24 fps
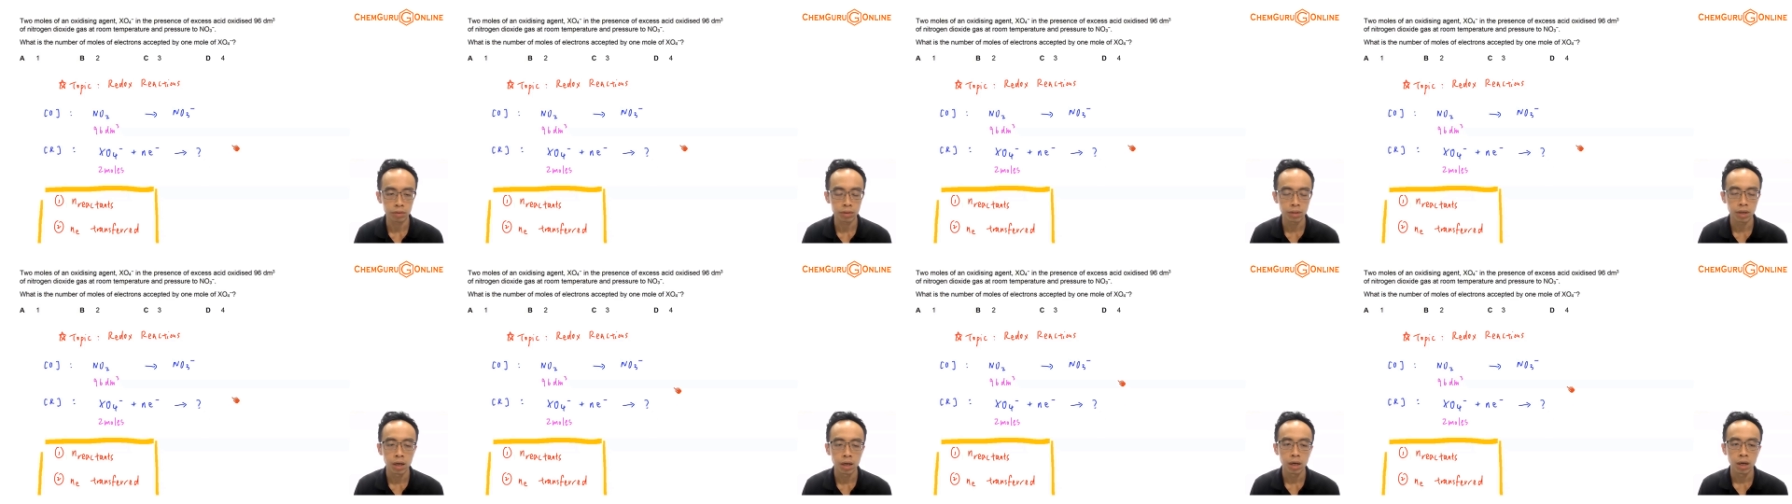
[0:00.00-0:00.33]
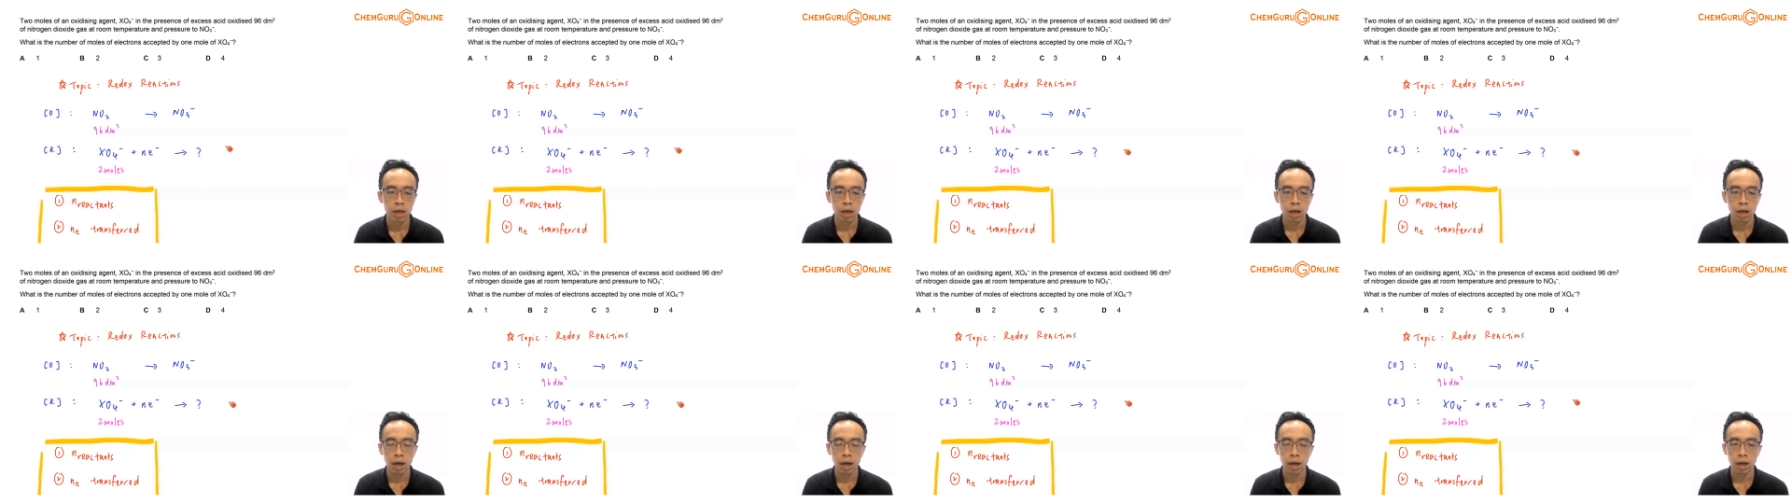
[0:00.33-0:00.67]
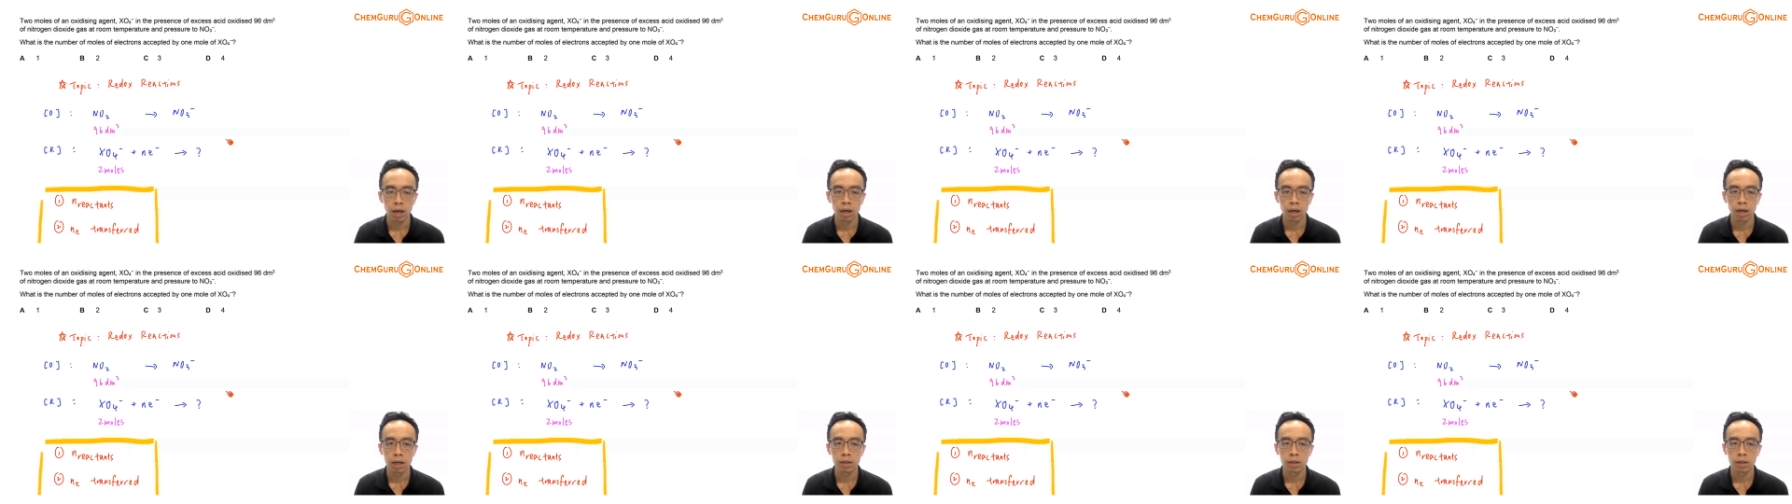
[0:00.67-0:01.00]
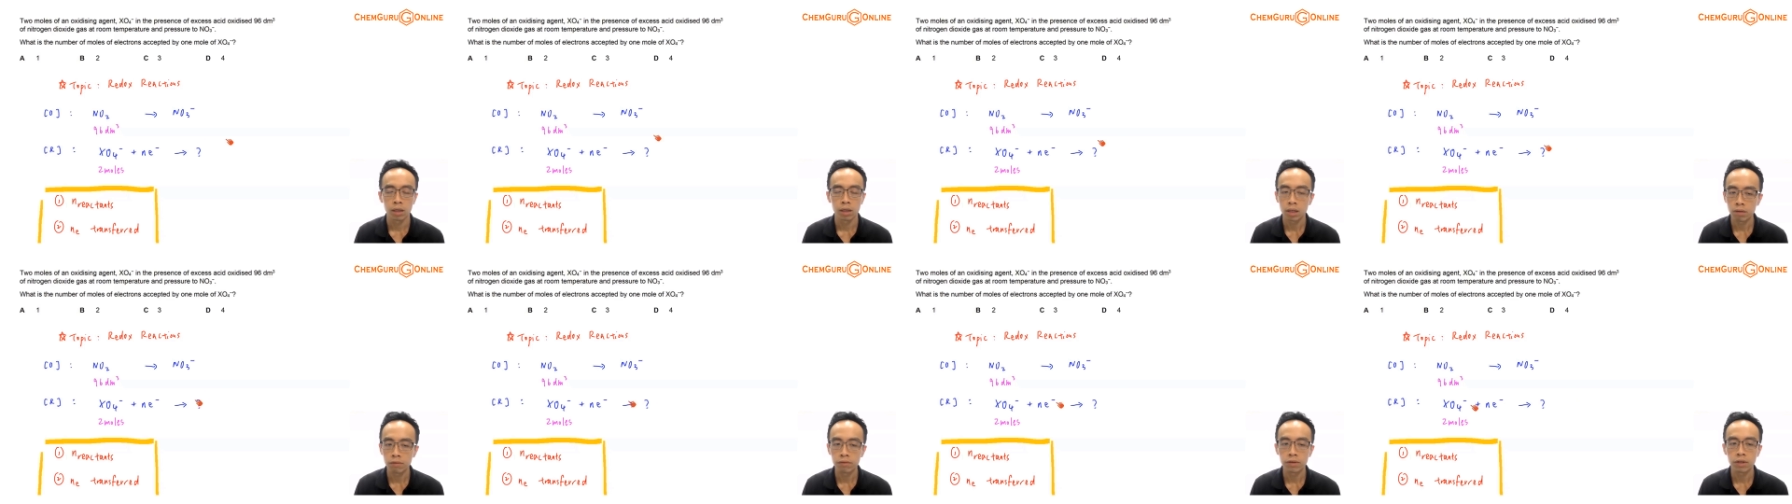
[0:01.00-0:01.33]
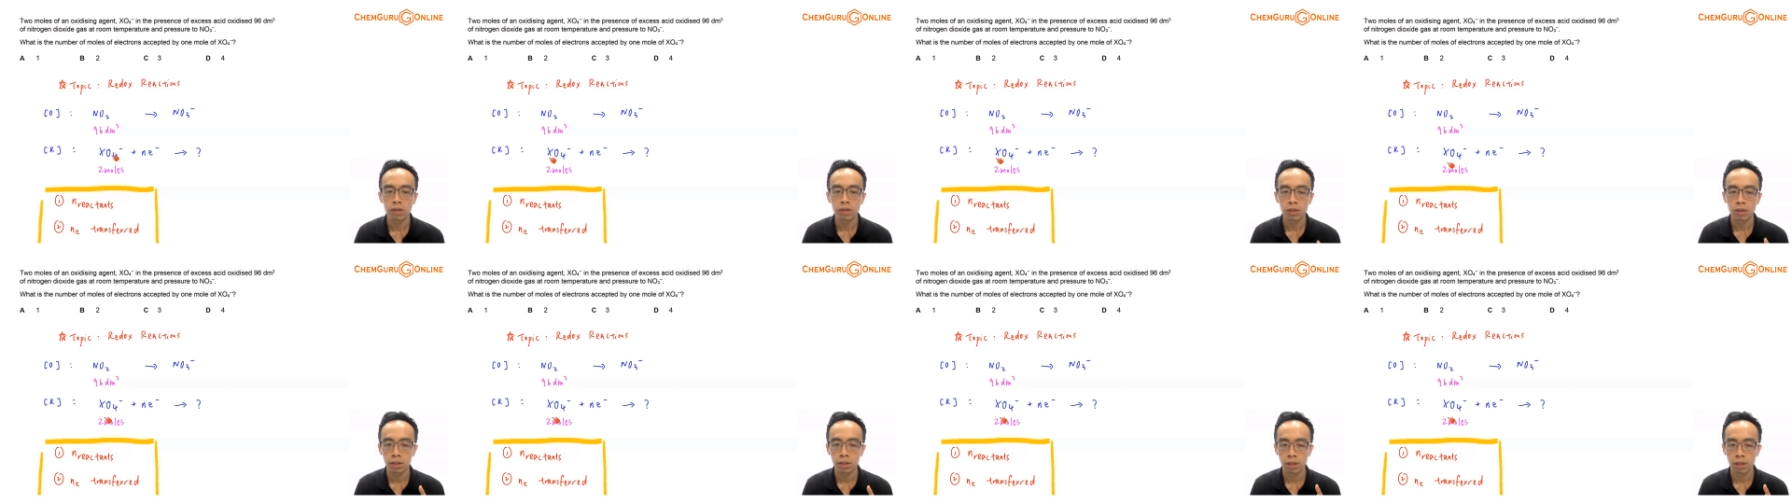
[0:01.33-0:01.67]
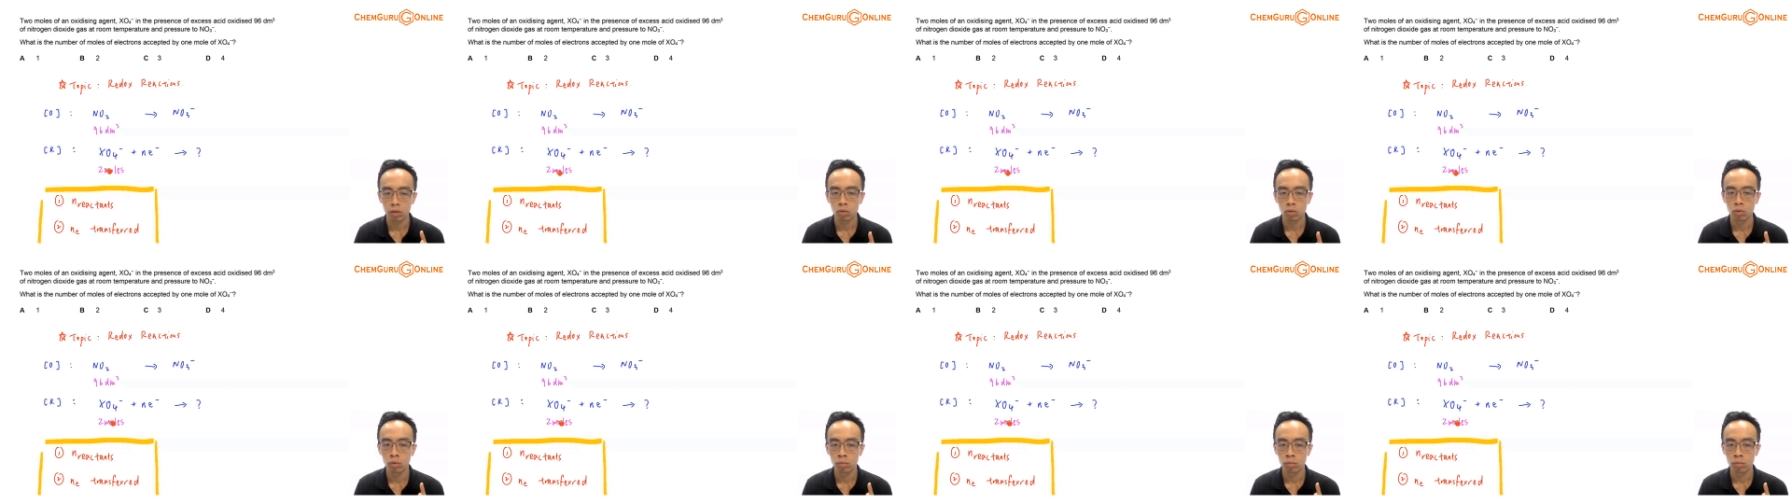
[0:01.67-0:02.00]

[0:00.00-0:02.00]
else. And given there are